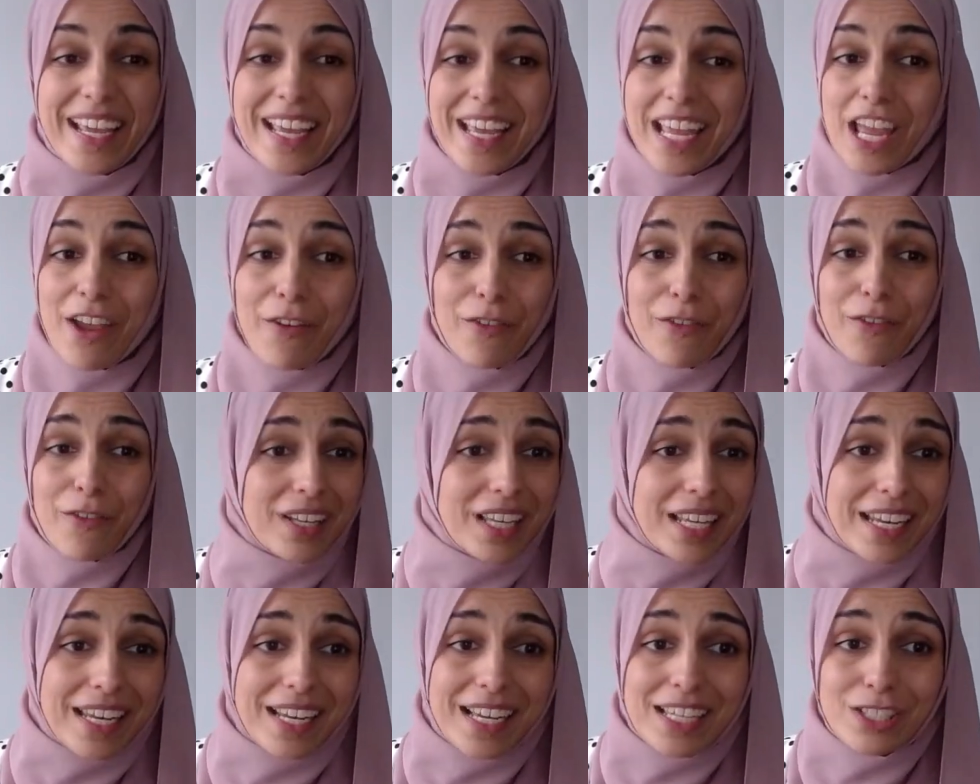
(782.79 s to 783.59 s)
If
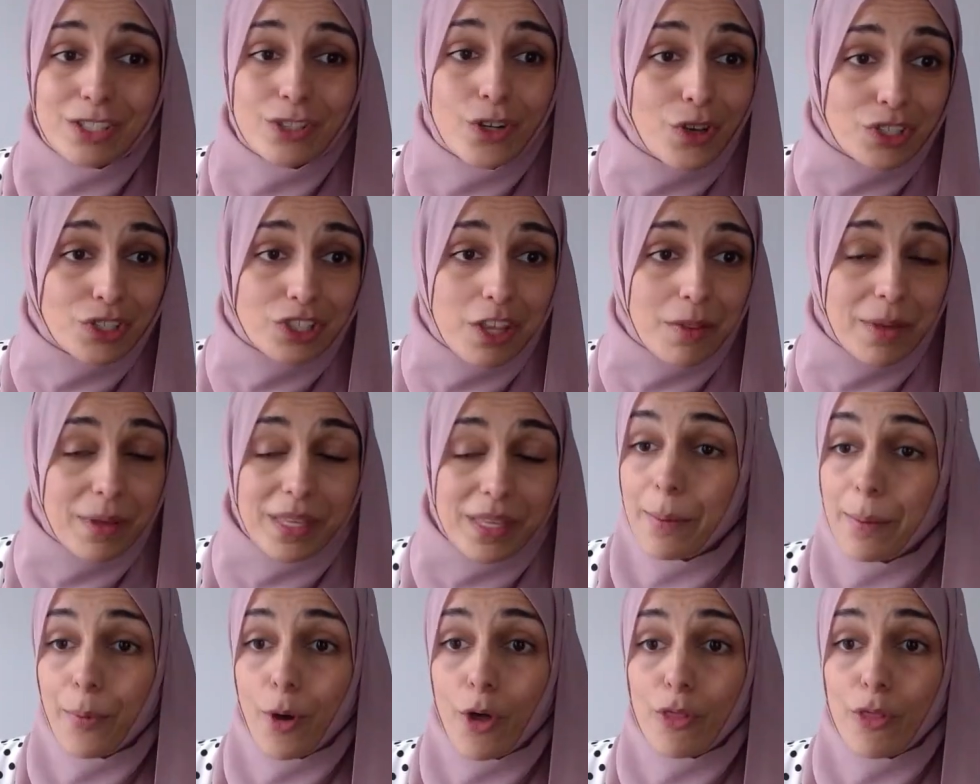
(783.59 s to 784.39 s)
cleaning is not something
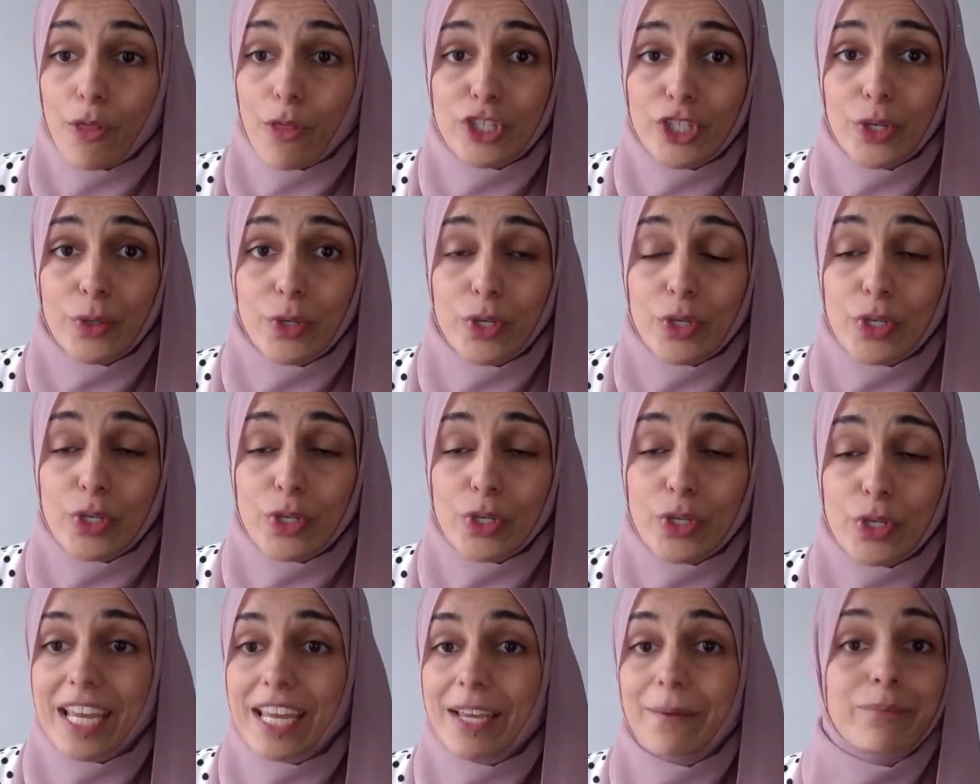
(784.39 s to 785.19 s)
that bothers you
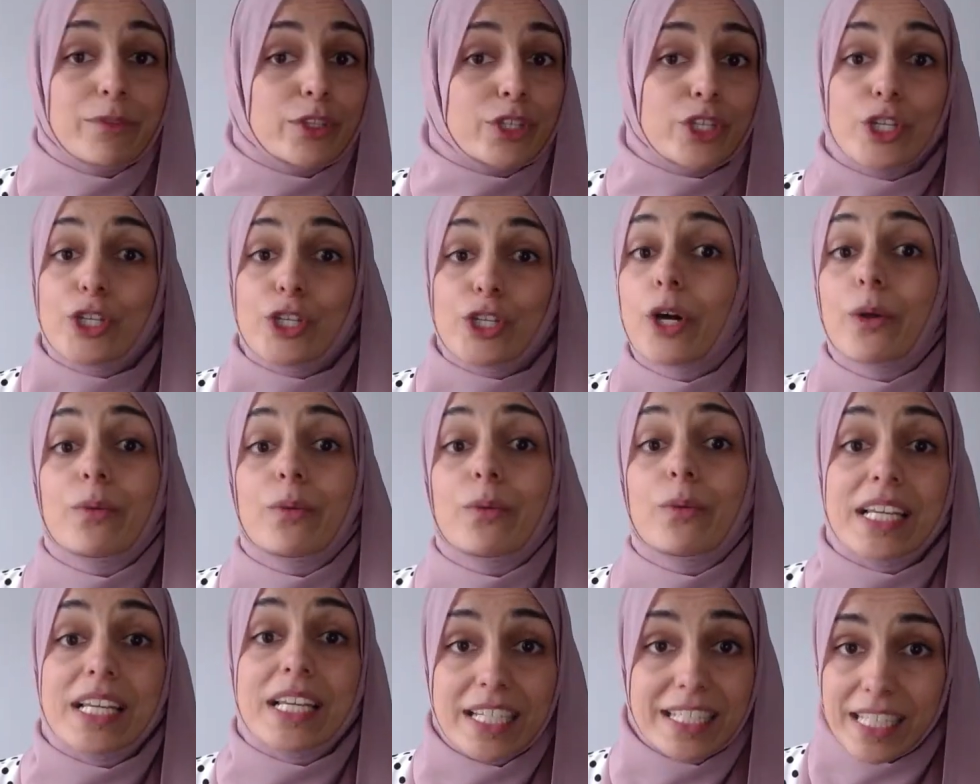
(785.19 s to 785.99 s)
usually, you don't
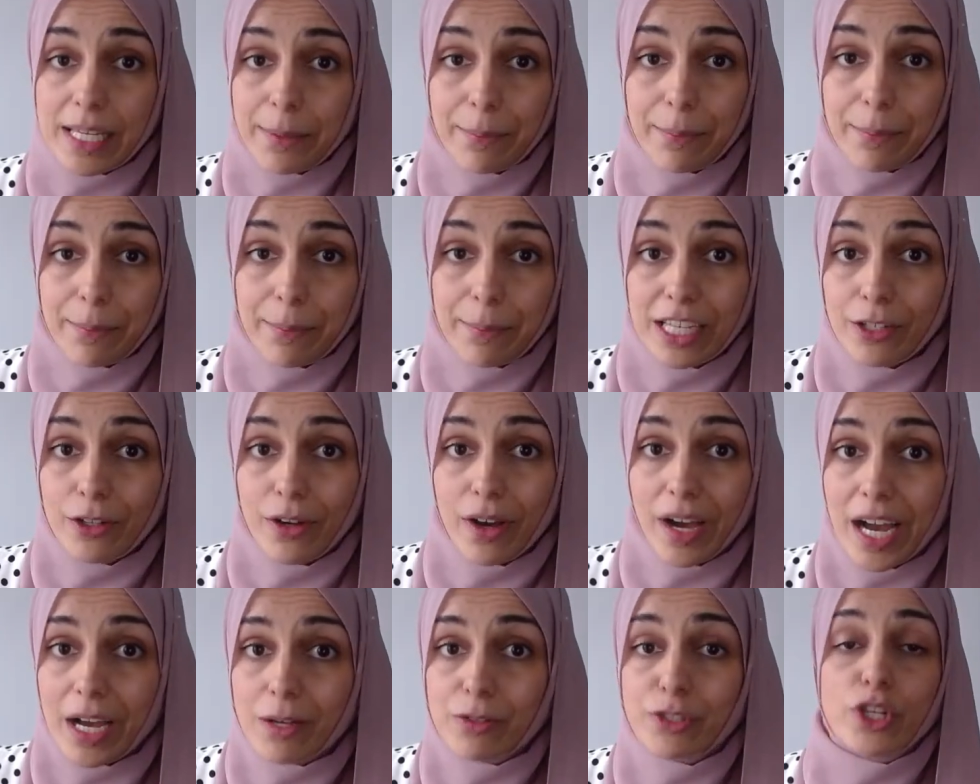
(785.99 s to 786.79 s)
need to deep clean your
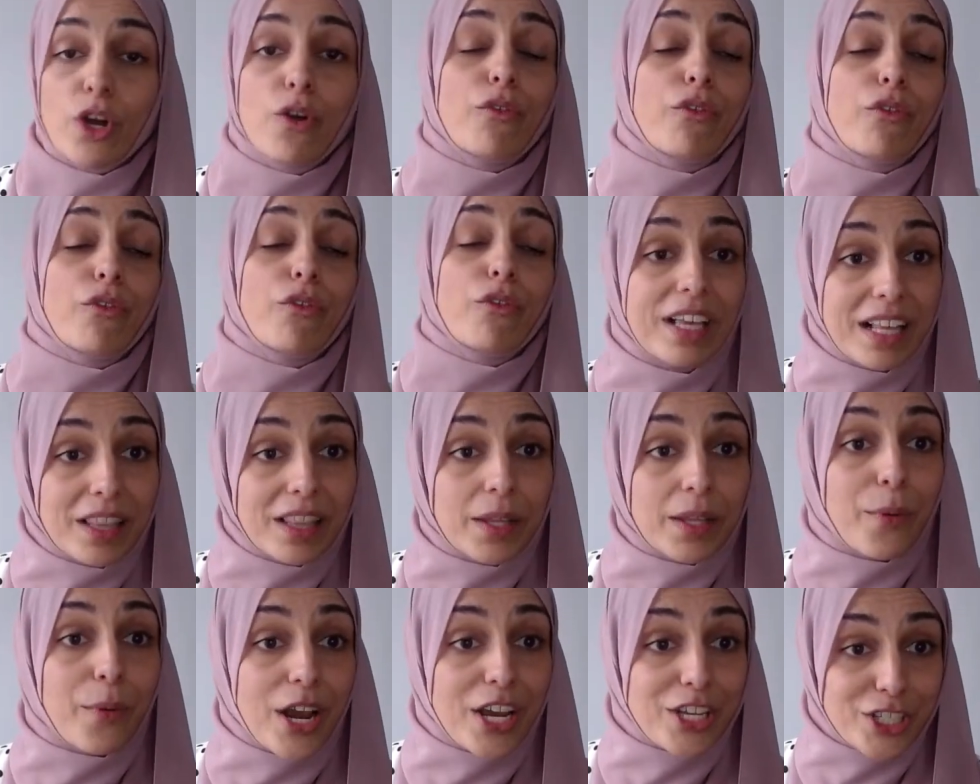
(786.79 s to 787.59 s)
house. Don't feel
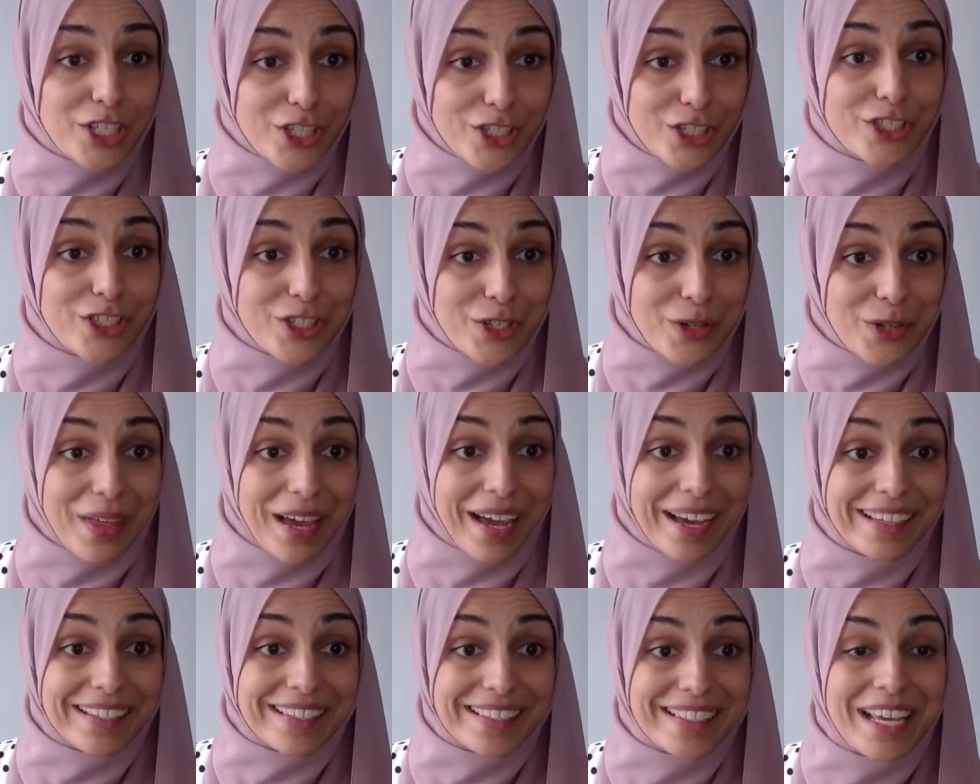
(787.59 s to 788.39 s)
the pressure to do
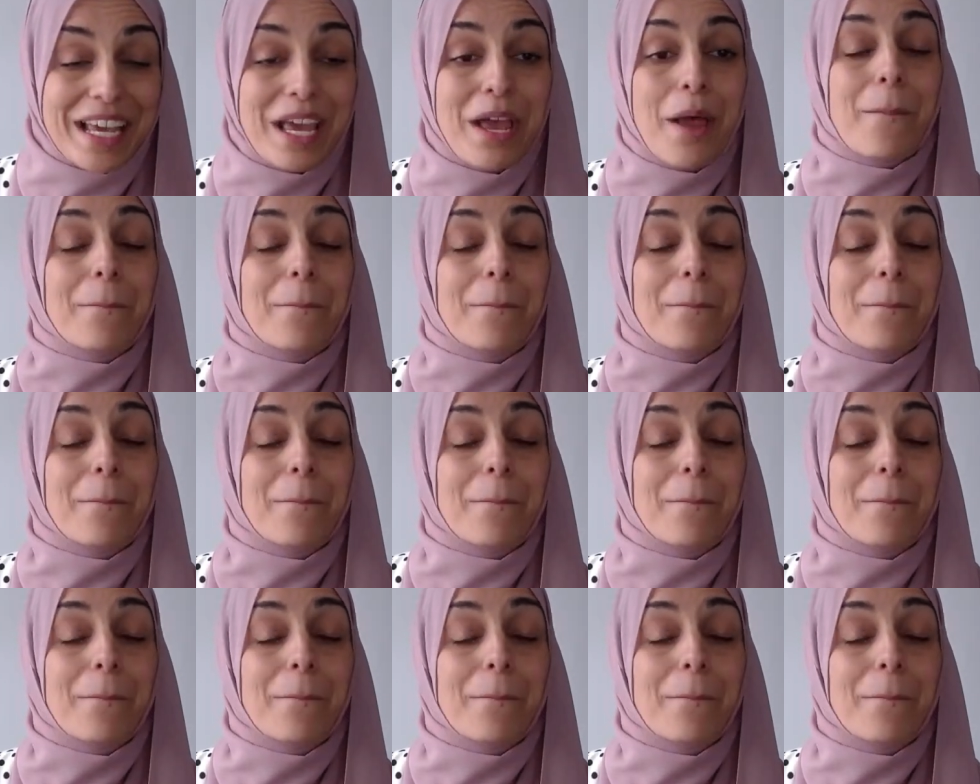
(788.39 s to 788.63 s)
that.